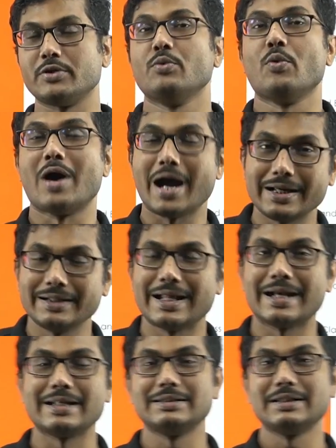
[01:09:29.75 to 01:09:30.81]
why
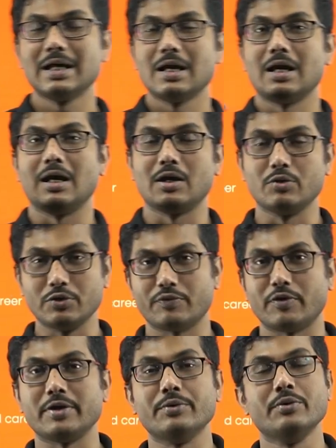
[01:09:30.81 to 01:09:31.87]
that is good
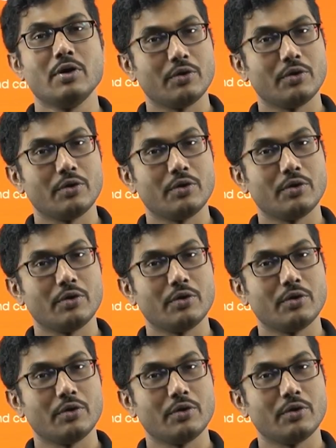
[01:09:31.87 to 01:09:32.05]
for you.